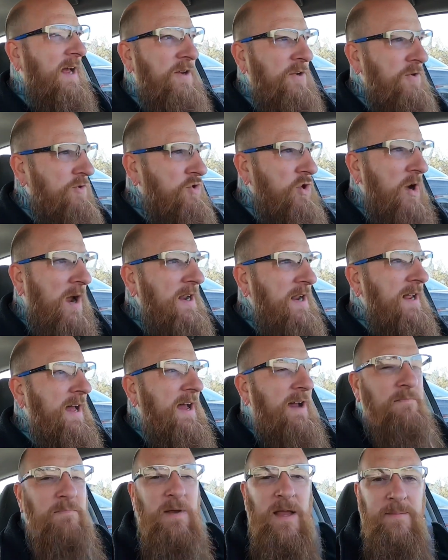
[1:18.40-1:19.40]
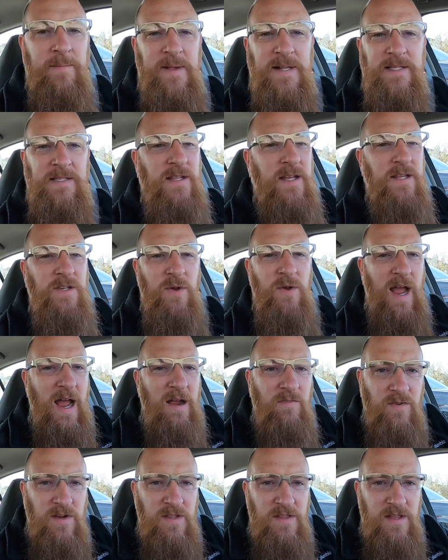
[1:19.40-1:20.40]
who try to have babies, and they do
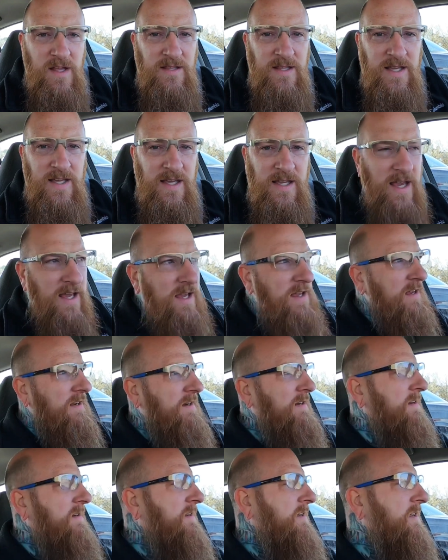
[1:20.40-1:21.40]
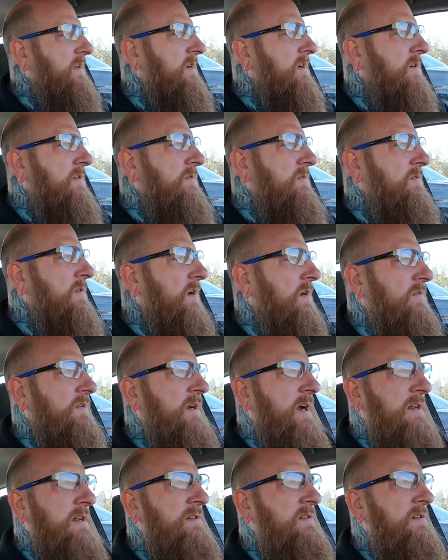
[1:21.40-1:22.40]
everything they can, all
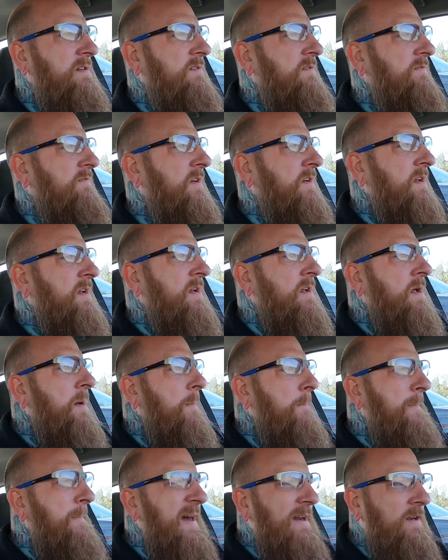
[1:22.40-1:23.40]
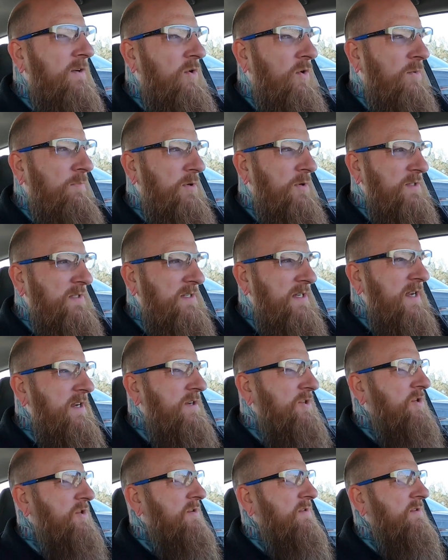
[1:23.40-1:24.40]
kinds of medical
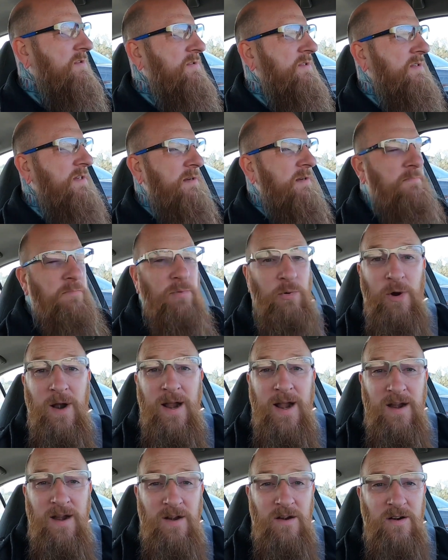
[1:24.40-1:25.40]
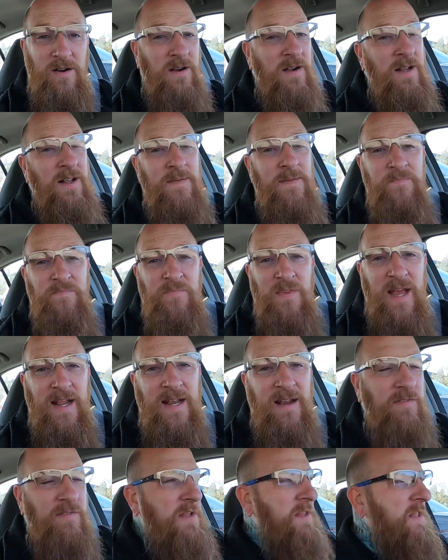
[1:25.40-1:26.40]
procedures and prayer and
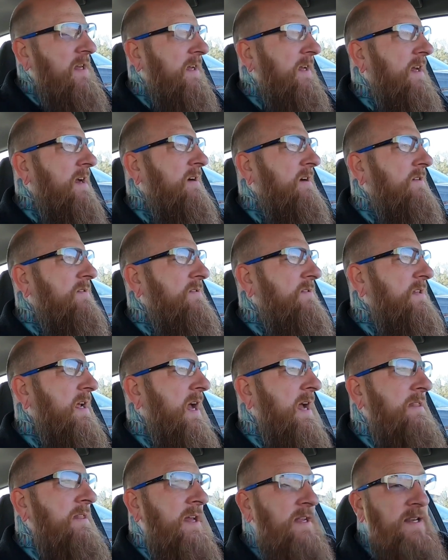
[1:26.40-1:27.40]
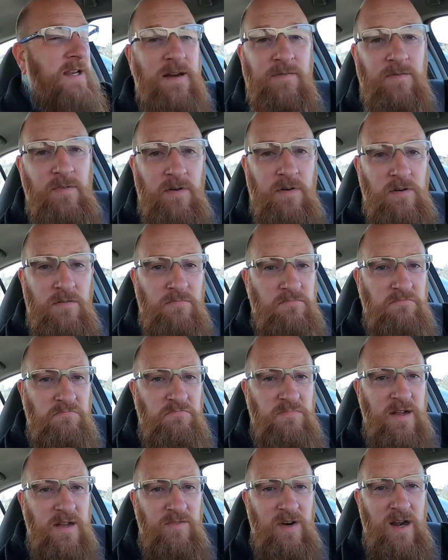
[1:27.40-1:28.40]
everything else, and they never
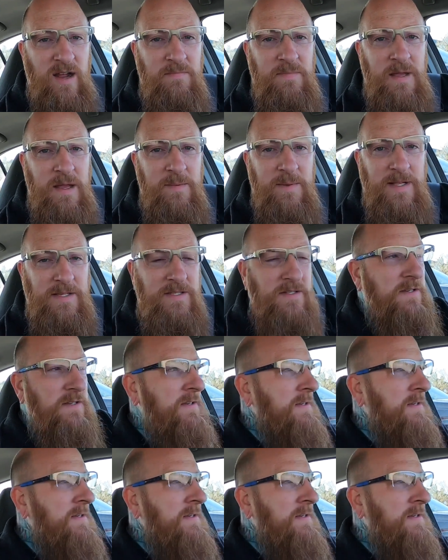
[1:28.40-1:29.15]
have babies.